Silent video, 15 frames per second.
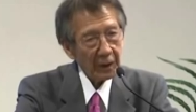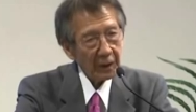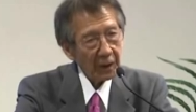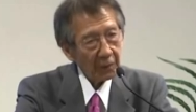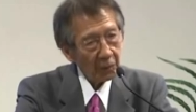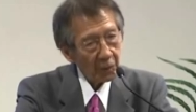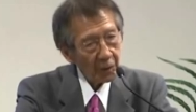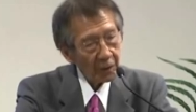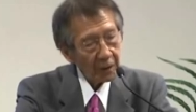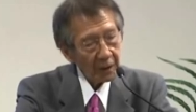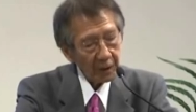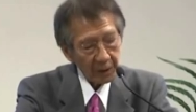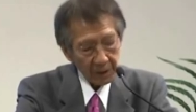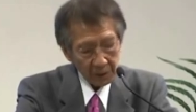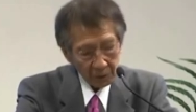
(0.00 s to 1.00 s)
a more
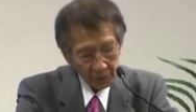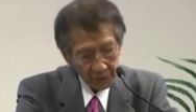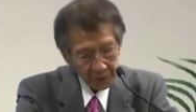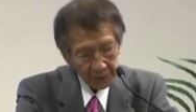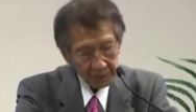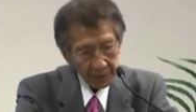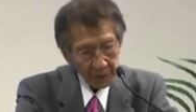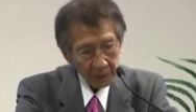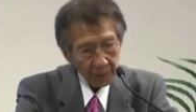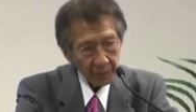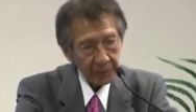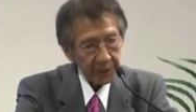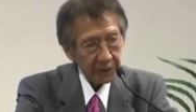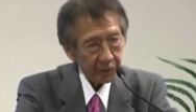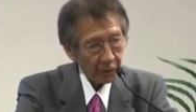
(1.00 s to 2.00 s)
enormous amount of
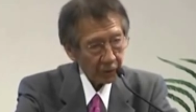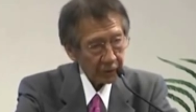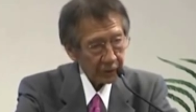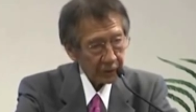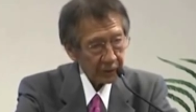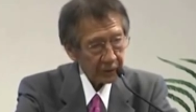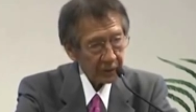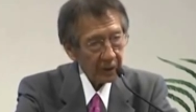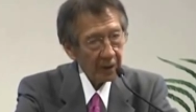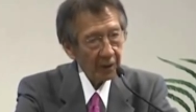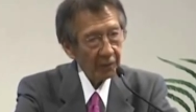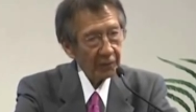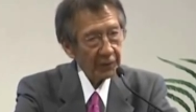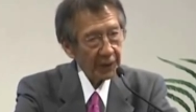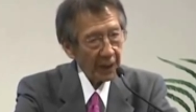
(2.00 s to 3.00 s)
resources,
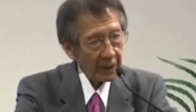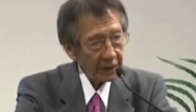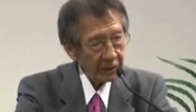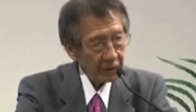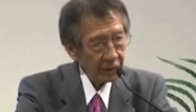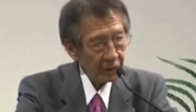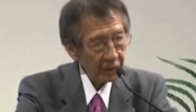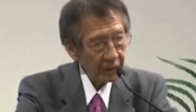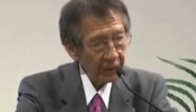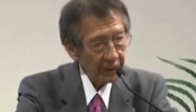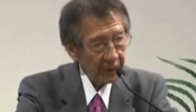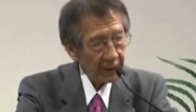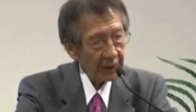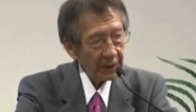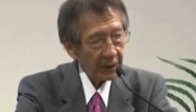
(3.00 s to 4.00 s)
financial
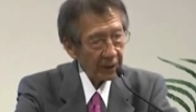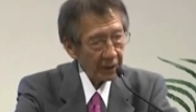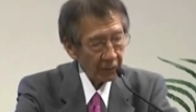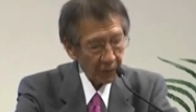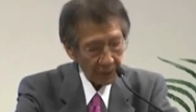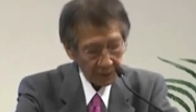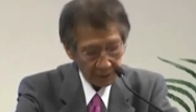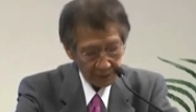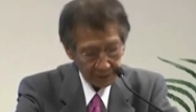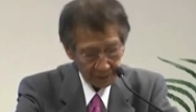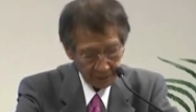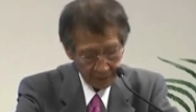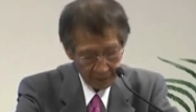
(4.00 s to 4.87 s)
and otherwise.